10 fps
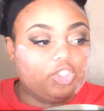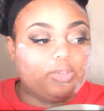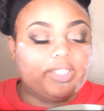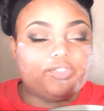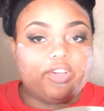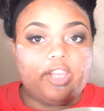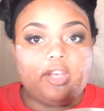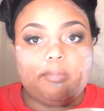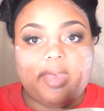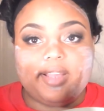transfer
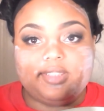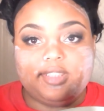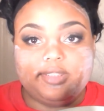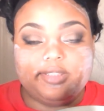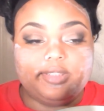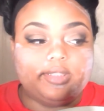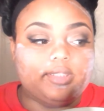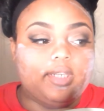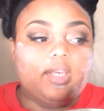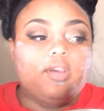any bacteria
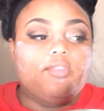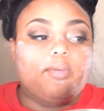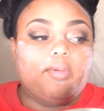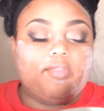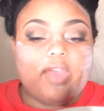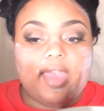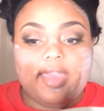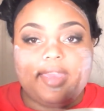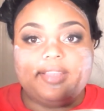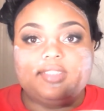from your
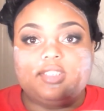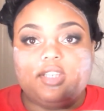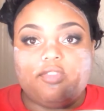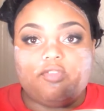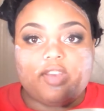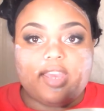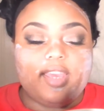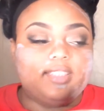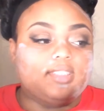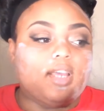hands to your
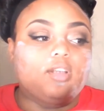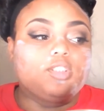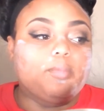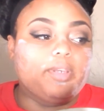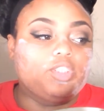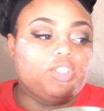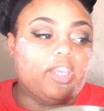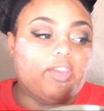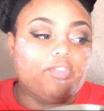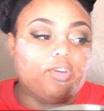face. Also make sure
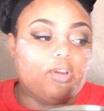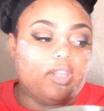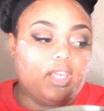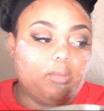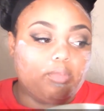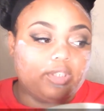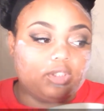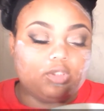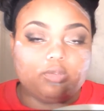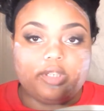you have your clean
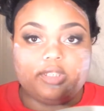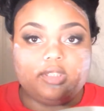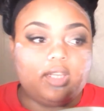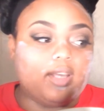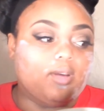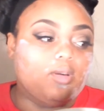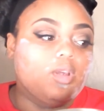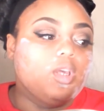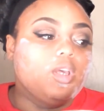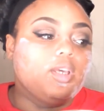brushes ready to go,
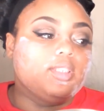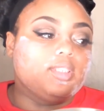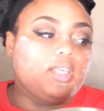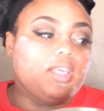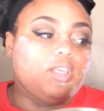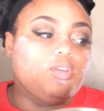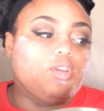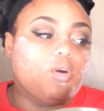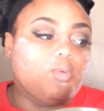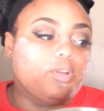because again, you
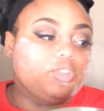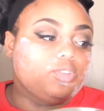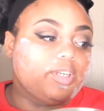don't want to